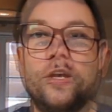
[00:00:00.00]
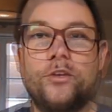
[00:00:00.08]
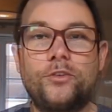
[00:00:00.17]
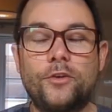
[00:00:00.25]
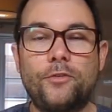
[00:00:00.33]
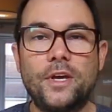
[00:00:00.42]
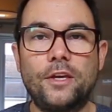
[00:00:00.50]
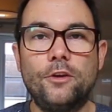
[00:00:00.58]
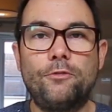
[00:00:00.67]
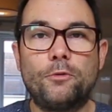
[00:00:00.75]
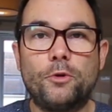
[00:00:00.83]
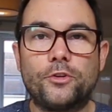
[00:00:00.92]
So thank you
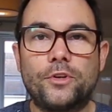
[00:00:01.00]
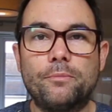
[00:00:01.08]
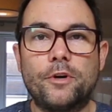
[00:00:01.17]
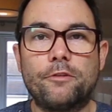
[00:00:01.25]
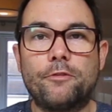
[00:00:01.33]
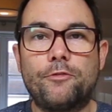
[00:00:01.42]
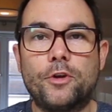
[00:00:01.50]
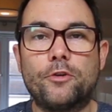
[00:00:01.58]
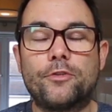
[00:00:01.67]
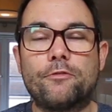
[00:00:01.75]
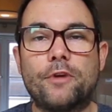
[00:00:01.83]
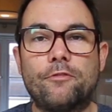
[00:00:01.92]
for watching my review
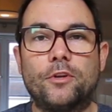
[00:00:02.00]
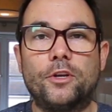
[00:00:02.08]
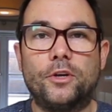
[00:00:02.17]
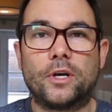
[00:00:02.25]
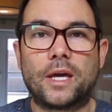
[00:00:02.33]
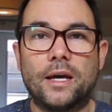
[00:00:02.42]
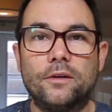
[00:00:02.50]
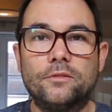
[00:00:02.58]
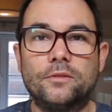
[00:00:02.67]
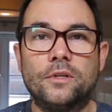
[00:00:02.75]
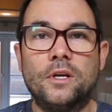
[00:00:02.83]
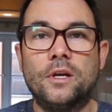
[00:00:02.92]
of the Revolut
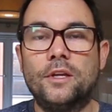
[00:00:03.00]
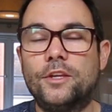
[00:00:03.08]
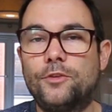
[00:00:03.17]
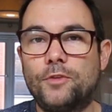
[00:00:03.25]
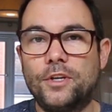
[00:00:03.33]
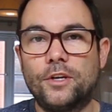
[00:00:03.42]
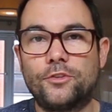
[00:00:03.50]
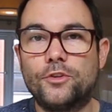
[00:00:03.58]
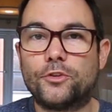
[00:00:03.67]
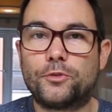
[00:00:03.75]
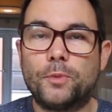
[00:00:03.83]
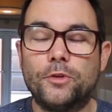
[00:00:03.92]
account. This video is
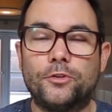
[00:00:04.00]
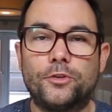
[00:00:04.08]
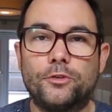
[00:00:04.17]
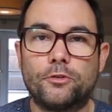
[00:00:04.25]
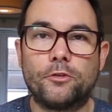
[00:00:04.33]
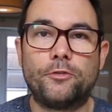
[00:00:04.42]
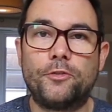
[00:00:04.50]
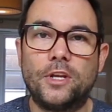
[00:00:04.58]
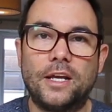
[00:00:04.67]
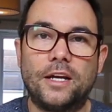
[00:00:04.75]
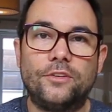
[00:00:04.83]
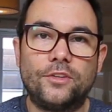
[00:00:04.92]
not sponsored or
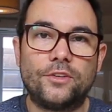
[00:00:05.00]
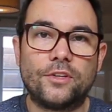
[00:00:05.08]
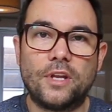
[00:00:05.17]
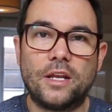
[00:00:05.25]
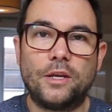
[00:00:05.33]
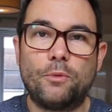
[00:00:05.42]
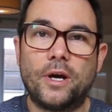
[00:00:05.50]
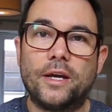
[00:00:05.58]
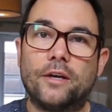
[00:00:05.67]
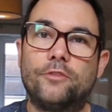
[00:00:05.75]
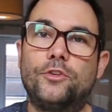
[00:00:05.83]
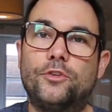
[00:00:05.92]
affiliated in any way.
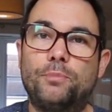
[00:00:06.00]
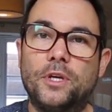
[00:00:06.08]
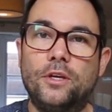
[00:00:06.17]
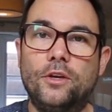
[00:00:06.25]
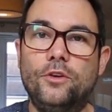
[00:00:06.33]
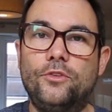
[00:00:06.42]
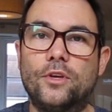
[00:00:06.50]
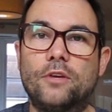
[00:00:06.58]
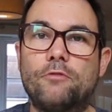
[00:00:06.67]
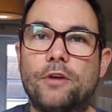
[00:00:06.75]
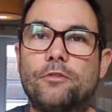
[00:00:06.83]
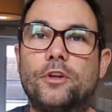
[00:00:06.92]
I've just been using
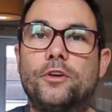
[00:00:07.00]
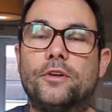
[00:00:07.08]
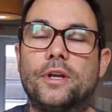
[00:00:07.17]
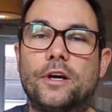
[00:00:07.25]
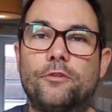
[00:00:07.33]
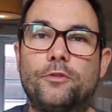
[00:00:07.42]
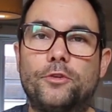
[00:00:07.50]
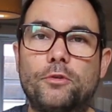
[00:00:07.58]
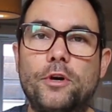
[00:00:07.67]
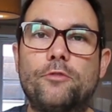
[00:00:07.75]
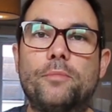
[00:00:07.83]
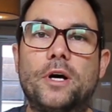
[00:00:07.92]
Revolut now for
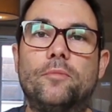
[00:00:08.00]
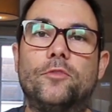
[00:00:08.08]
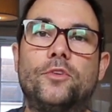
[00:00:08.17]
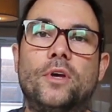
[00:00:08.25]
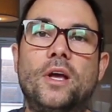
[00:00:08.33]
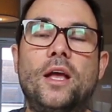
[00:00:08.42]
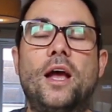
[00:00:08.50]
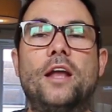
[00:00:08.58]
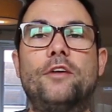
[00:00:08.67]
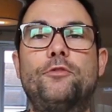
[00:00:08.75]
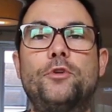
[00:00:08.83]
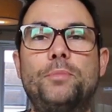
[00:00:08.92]
12 months, and
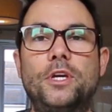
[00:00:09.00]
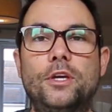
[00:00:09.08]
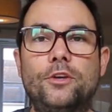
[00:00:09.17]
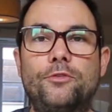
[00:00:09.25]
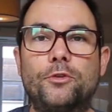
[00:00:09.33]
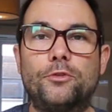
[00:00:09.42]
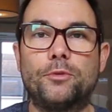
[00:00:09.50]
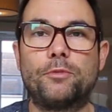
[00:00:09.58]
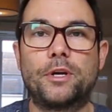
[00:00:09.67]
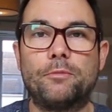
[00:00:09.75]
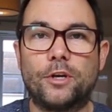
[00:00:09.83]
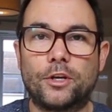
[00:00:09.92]
I thought it'd be useful to
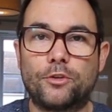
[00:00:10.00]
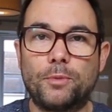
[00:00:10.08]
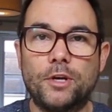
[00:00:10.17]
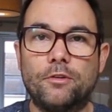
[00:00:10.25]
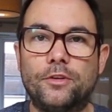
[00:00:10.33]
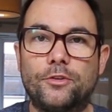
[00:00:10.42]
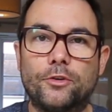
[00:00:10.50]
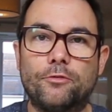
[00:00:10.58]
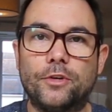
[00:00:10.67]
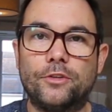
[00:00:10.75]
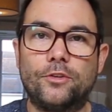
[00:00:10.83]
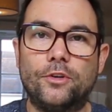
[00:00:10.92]
bring my experience of
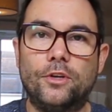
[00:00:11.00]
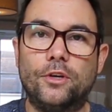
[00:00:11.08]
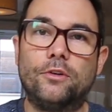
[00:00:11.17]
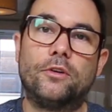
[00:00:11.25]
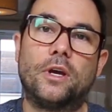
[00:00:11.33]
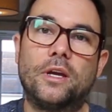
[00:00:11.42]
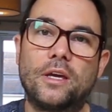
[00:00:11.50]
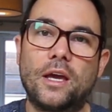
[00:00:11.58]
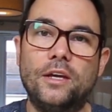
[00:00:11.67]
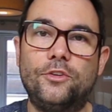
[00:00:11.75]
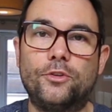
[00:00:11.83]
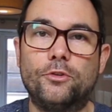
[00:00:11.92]
it to you in
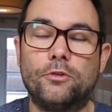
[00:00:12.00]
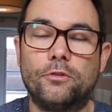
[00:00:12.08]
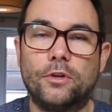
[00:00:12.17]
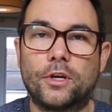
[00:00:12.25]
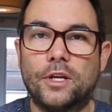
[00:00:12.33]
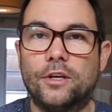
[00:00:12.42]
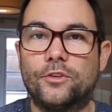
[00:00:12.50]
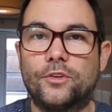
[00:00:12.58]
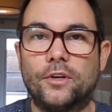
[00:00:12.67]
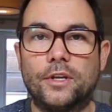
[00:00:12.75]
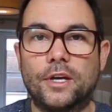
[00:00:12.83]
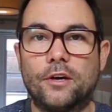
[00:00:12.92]
case you're looking at
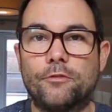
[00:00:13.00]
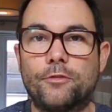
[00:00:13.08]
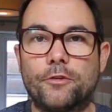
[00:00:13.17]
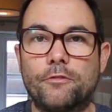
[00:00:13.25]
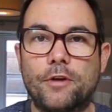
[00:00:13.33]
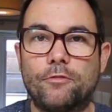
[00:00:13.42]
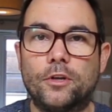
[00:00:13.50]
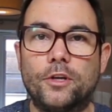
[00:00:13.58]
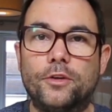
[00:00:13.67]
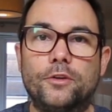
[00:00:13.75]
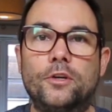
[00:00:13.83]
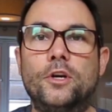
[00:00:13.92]
signing up for a
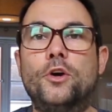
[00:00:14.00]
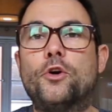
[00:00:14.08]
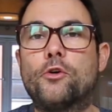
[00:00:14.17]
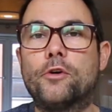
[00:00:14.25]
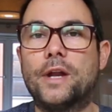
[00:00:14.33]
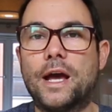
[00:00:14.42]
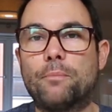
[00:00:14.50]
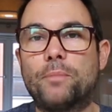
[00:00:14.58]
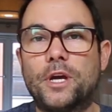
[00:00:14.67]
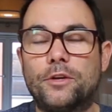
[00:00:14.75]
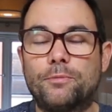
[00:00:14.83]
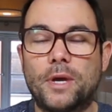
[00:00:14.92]
Revolut or an
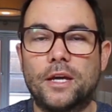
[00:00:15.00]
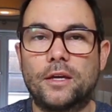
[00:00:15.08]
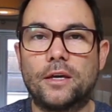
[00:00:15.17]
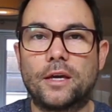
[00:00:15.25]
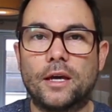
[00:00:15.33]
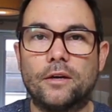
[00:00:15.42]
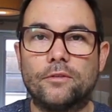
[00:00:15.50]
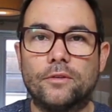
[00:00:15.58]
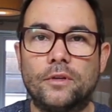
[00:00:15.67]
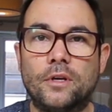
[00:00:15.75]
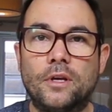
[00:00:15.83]
app-based bank account.